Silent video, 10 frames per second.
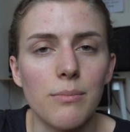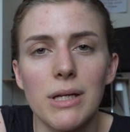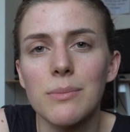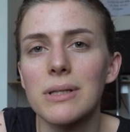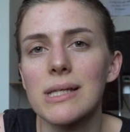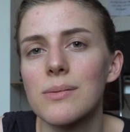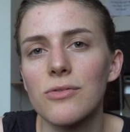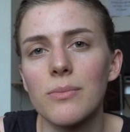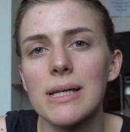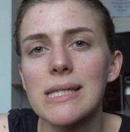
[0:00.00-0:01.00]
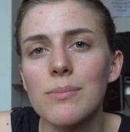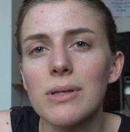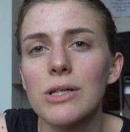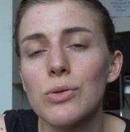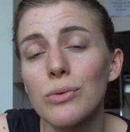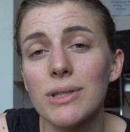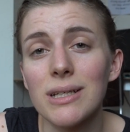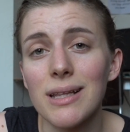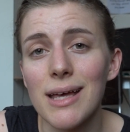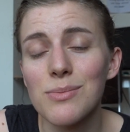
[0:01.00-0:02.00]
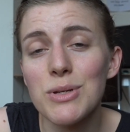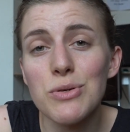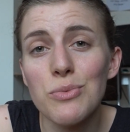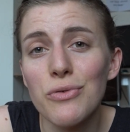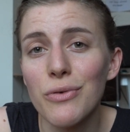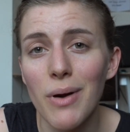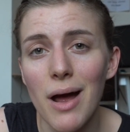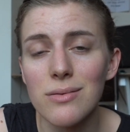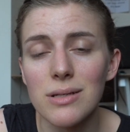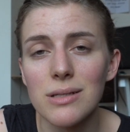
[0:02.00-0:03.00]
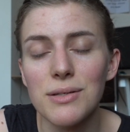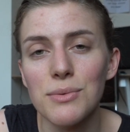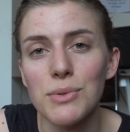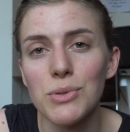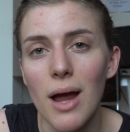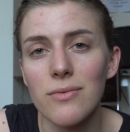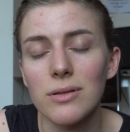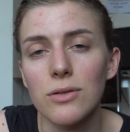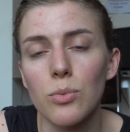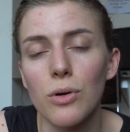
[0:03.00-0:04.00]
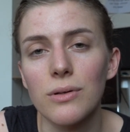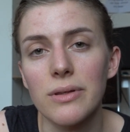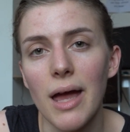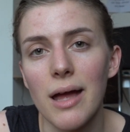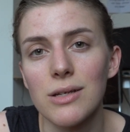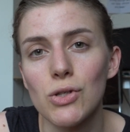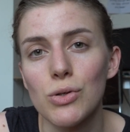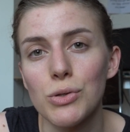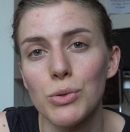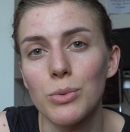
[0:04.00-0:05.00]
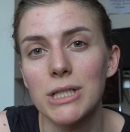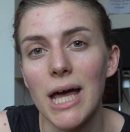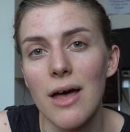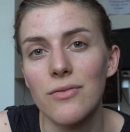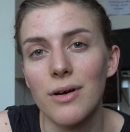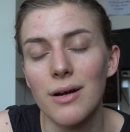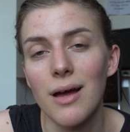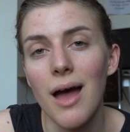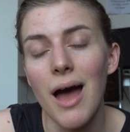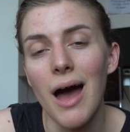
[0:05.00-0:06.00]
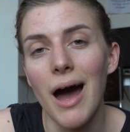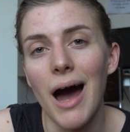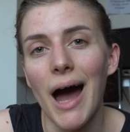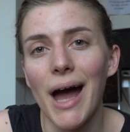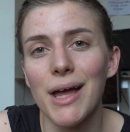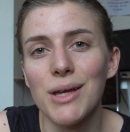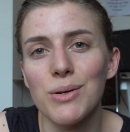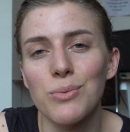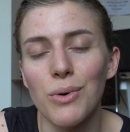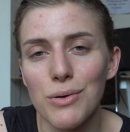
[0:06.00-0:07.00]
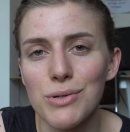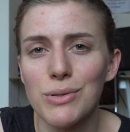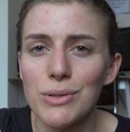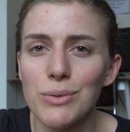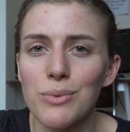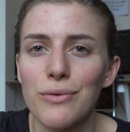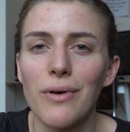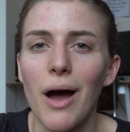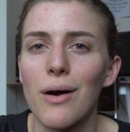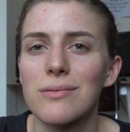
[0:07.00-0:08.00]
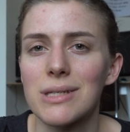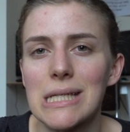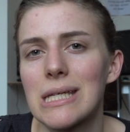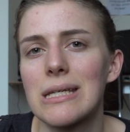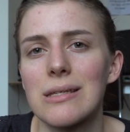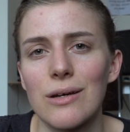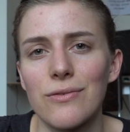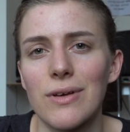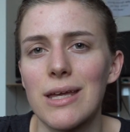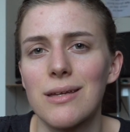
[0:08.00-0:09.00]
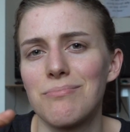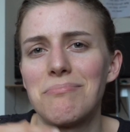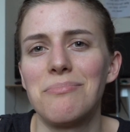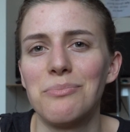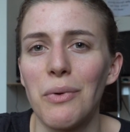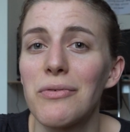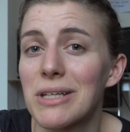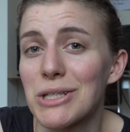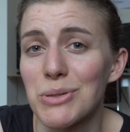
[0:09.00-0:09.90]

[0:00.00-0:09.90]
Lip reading: Minimalism for me is simply a tool that allows me to move around, to travel the world, and to do whatever I want to do without the need of a moving